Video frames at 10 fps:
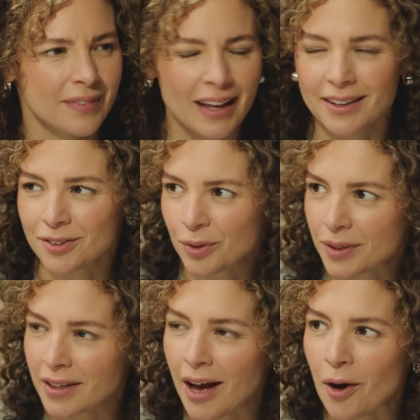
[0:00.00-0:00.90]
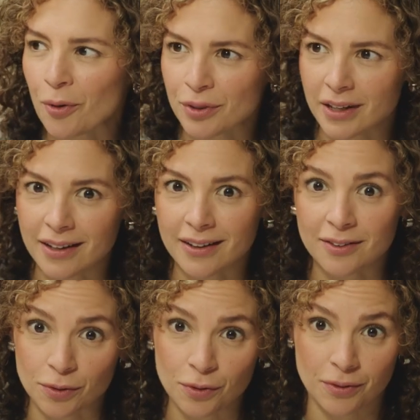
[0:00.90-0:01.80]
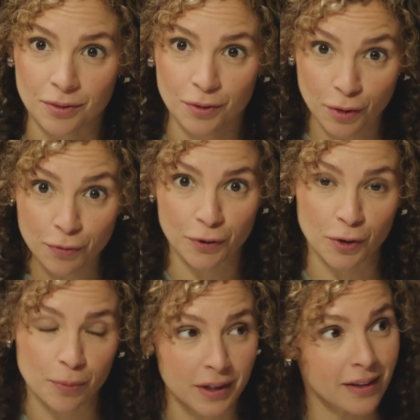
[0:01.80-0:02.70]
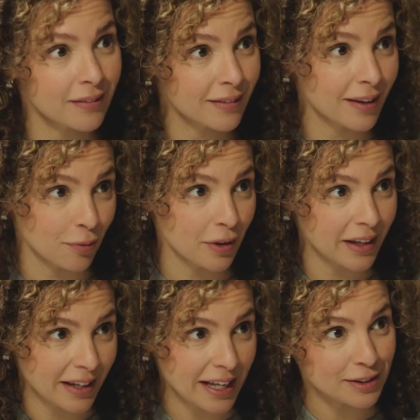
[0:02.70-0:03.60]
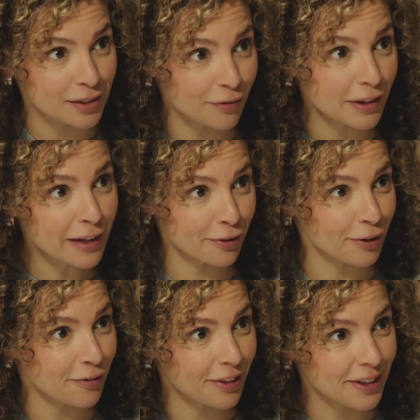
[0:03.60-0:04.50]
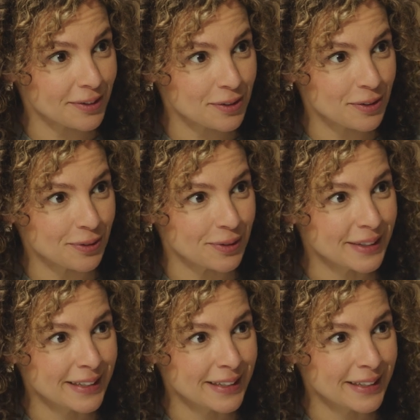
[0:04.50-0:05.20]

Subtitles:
Nice. So it not only is good for you, but it can really enhance the flavor of things too.